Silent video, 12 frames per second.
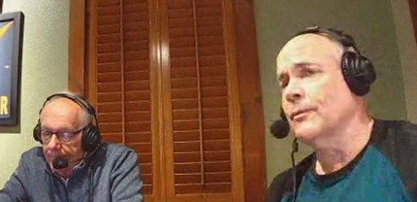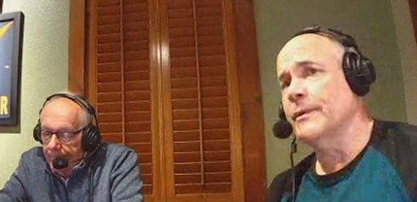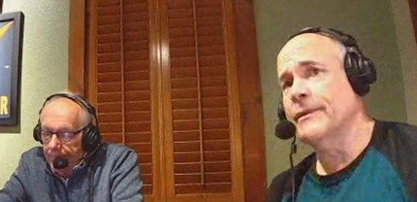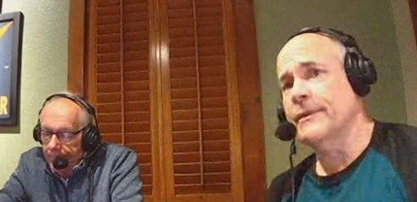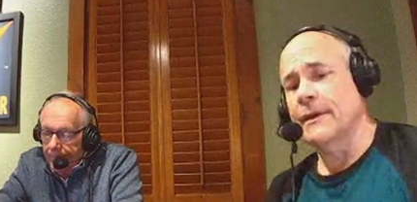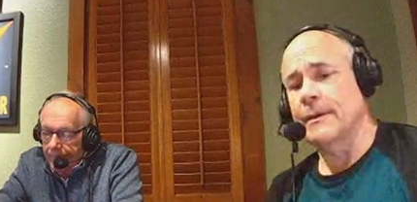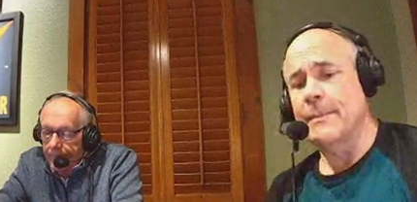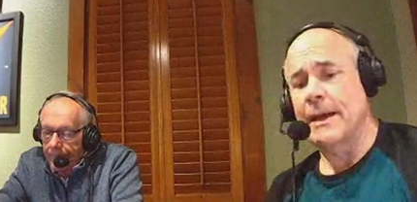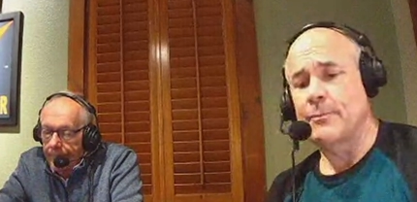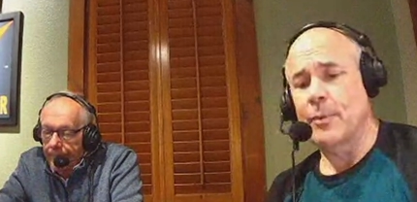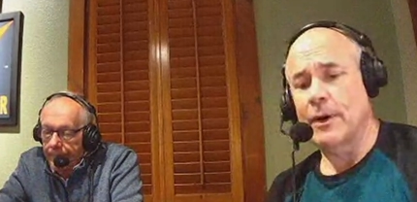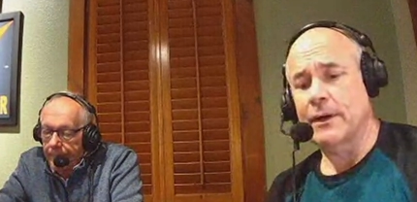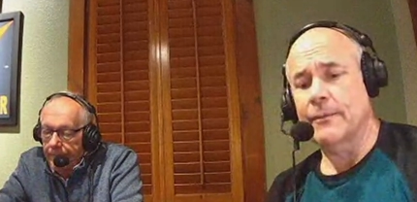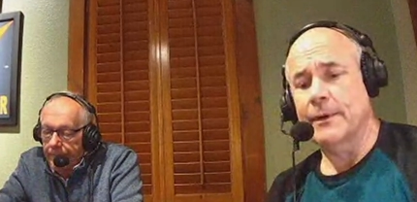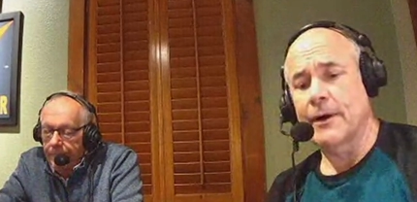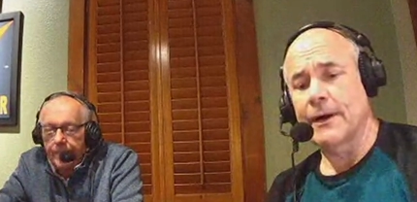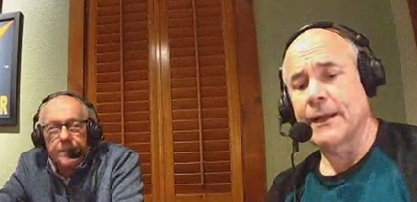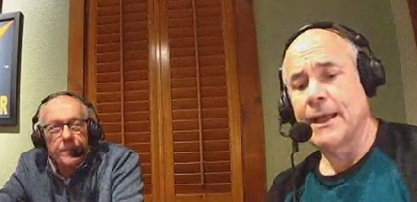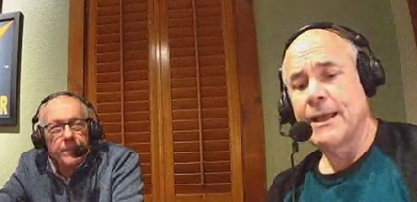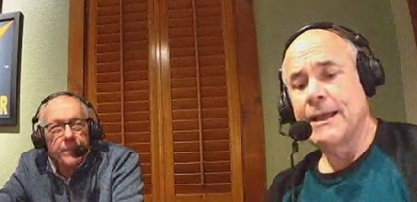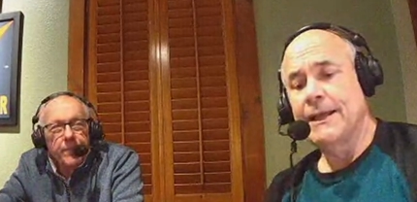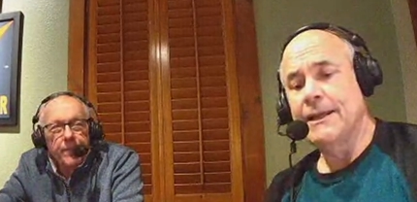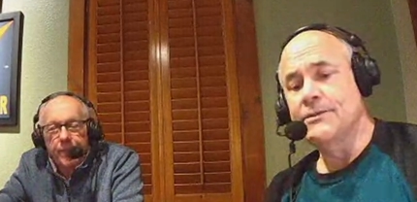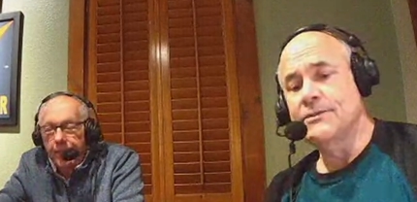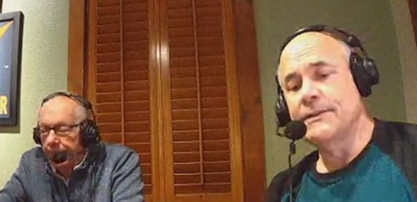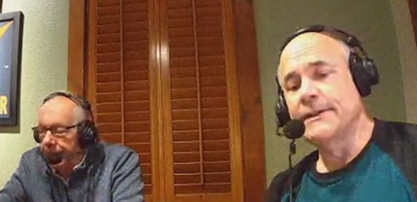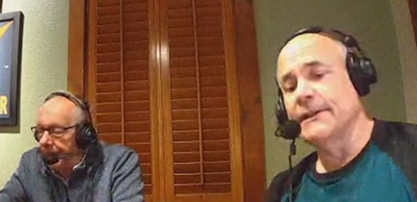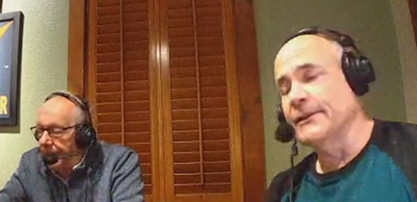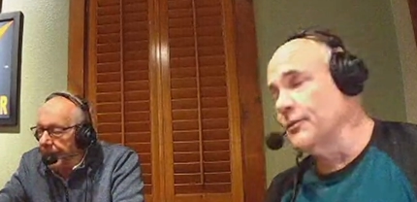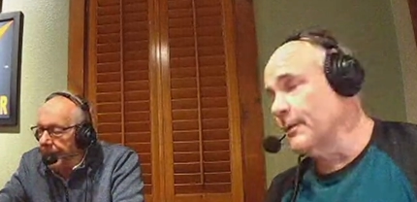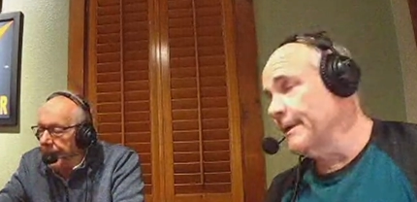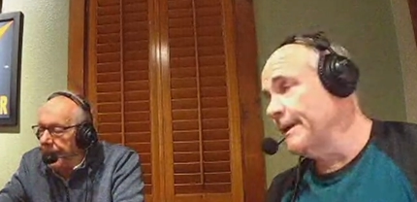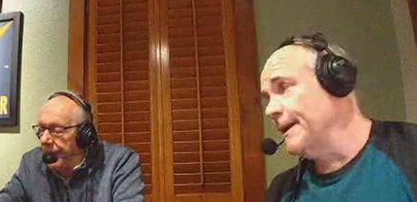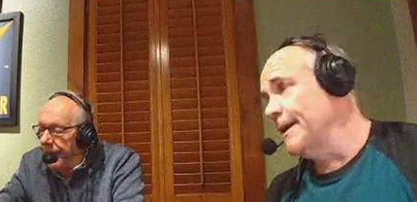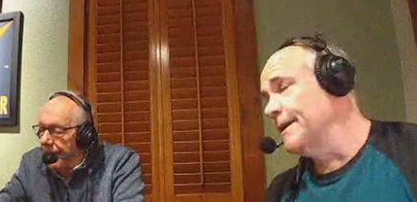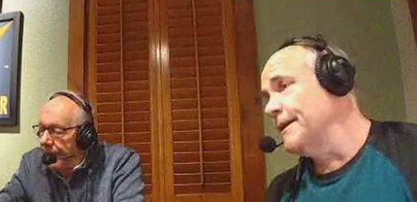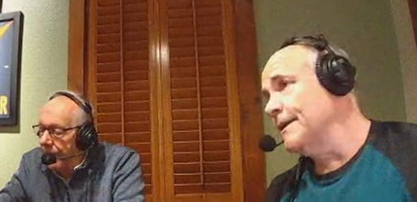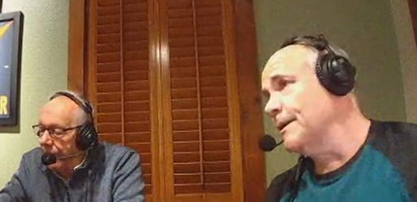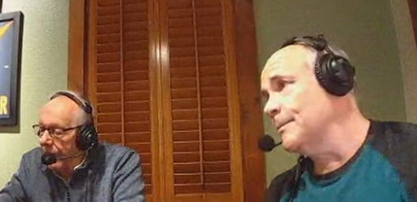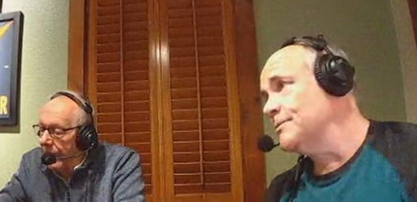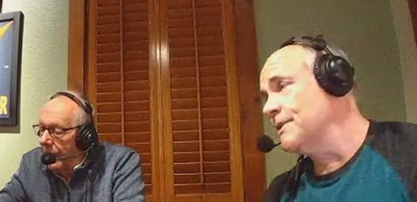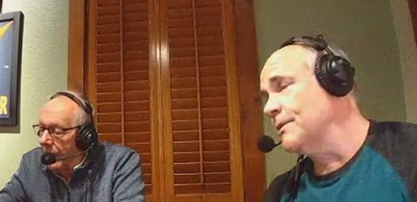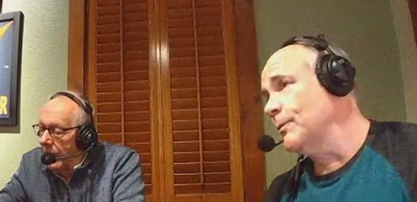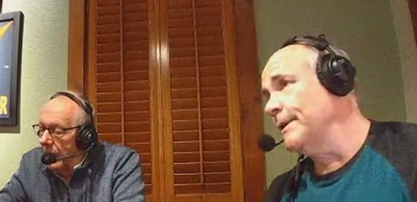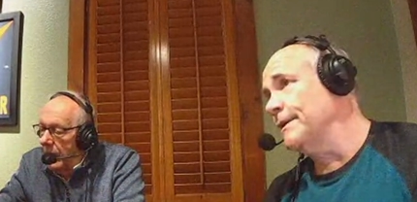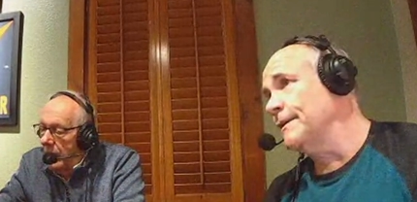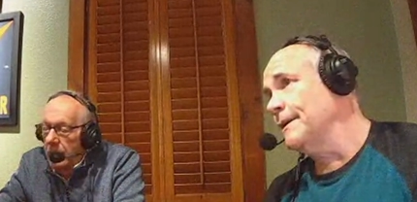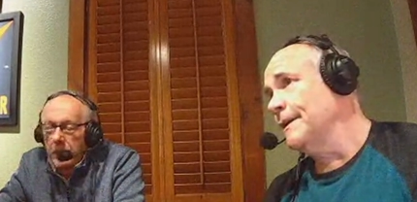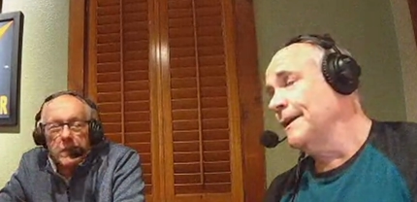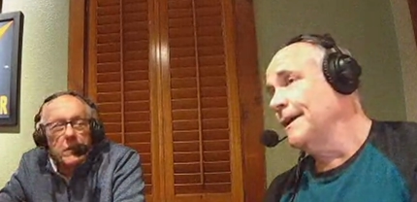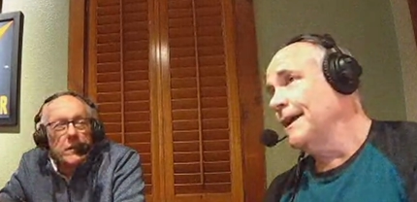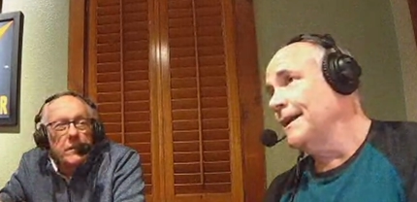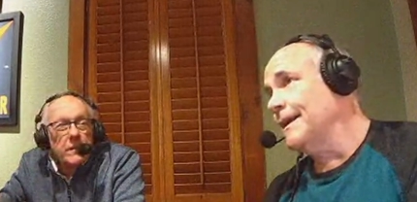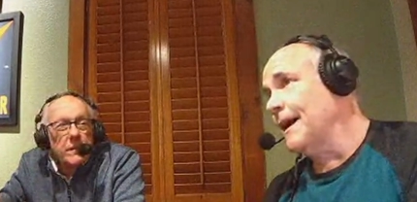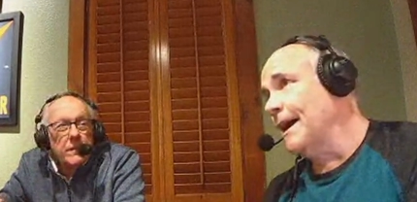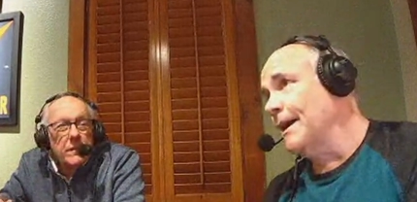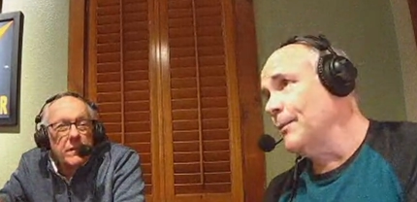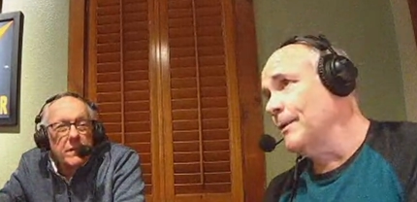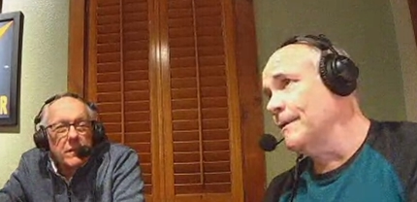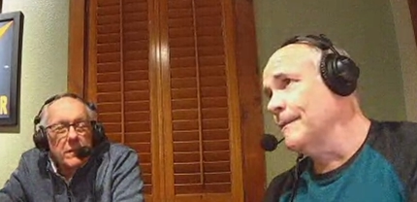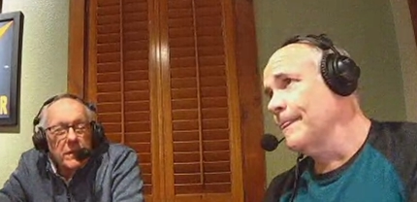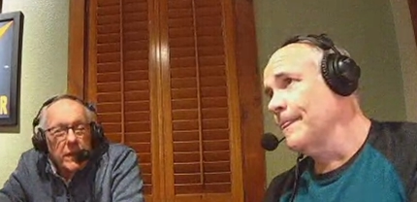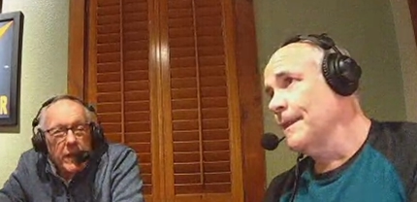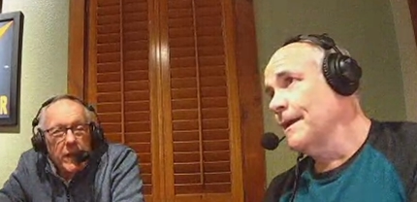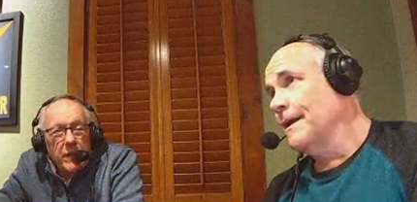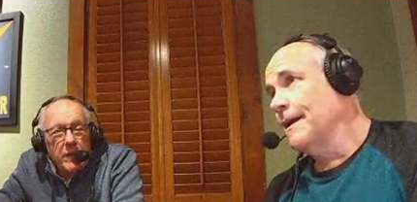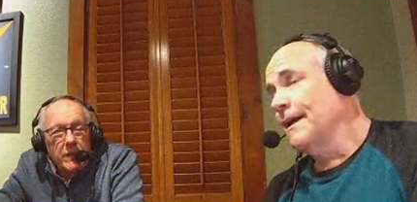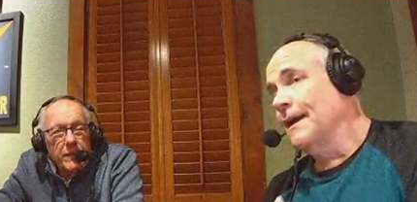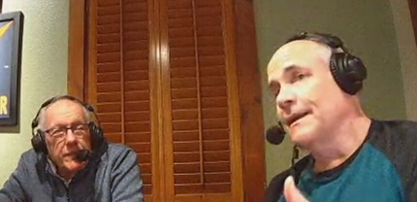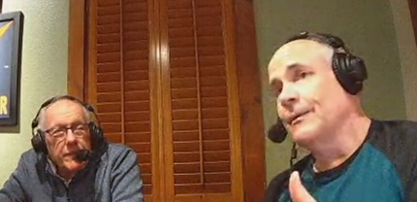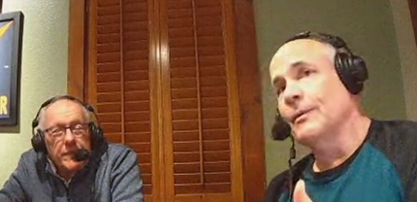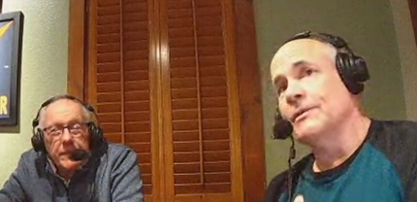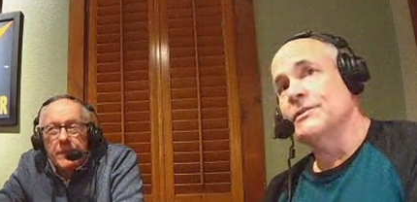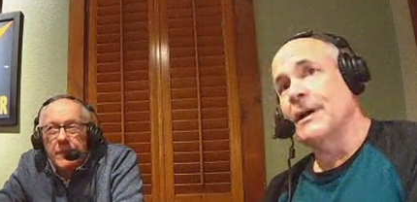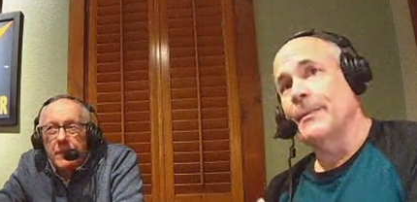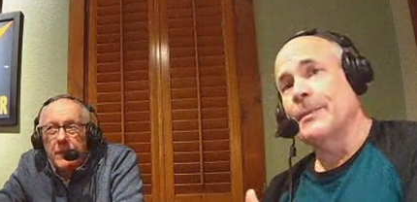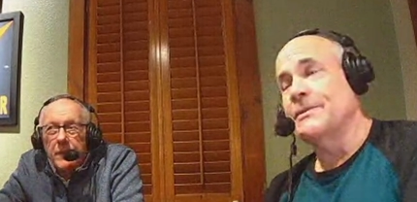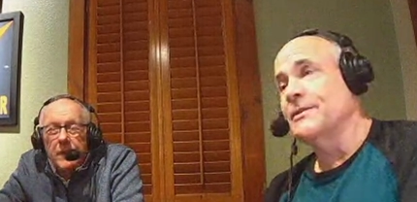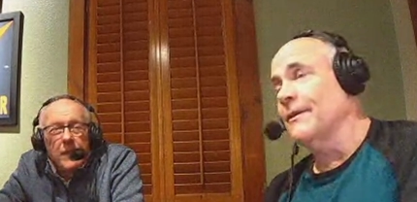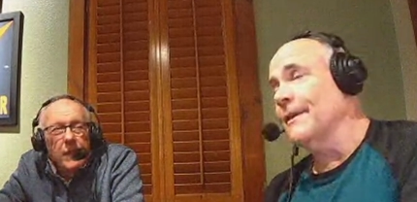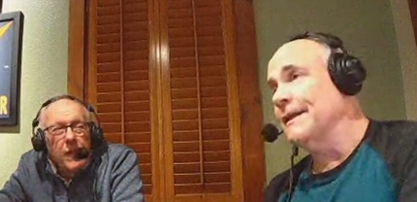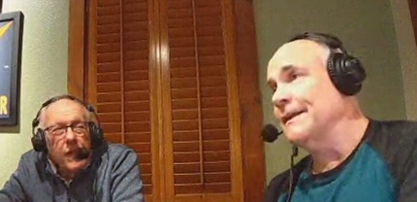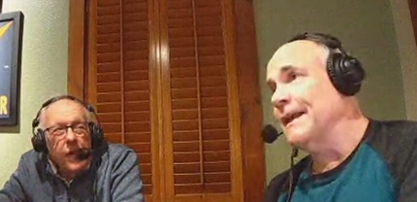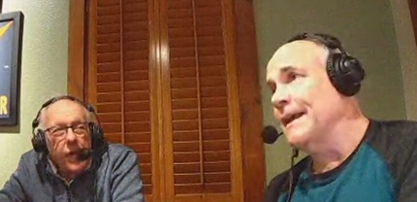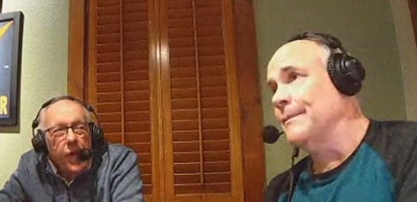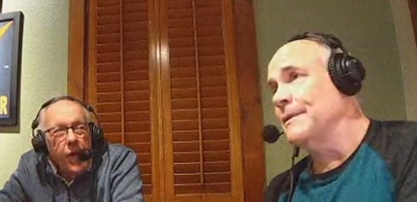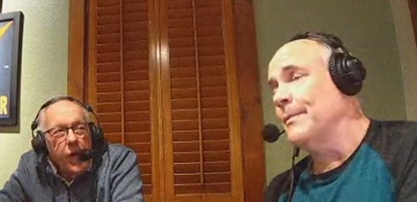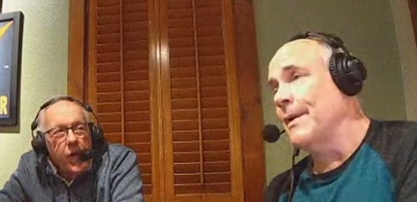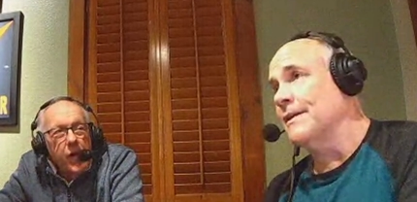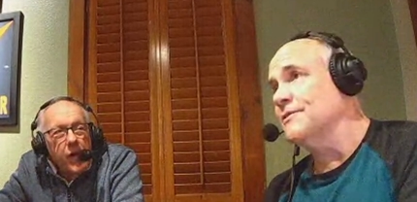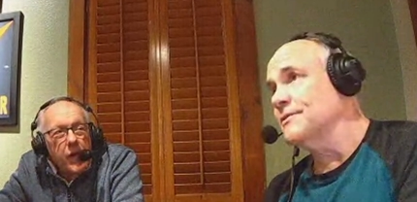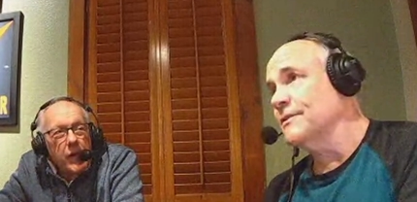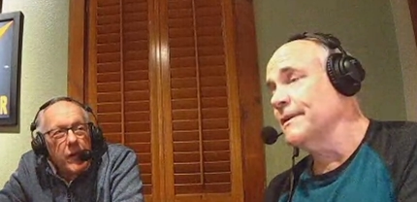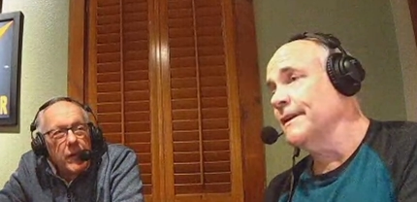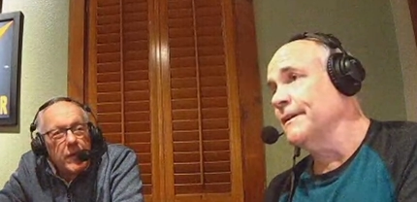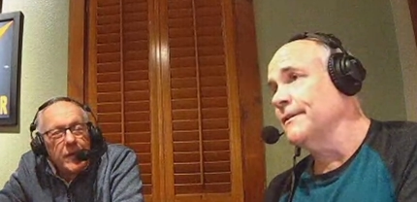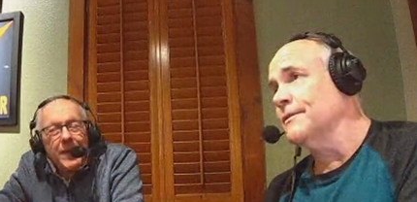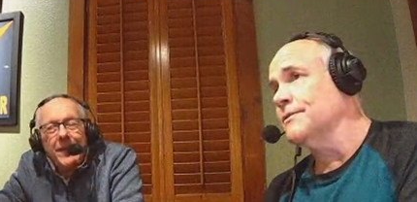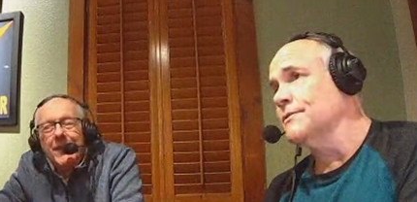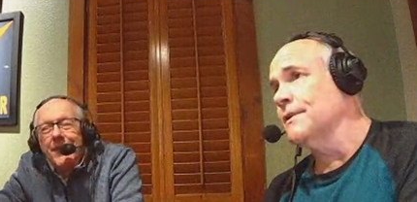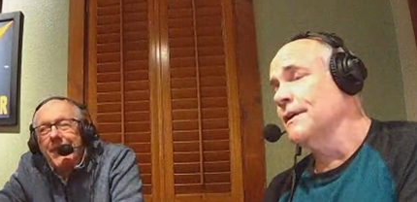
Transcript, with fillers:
Speaker 1: with uh, Matt Park regarding Eastern Illinois and that upset win at Iowa. Yeah, and it was up until that game in the past thirty years,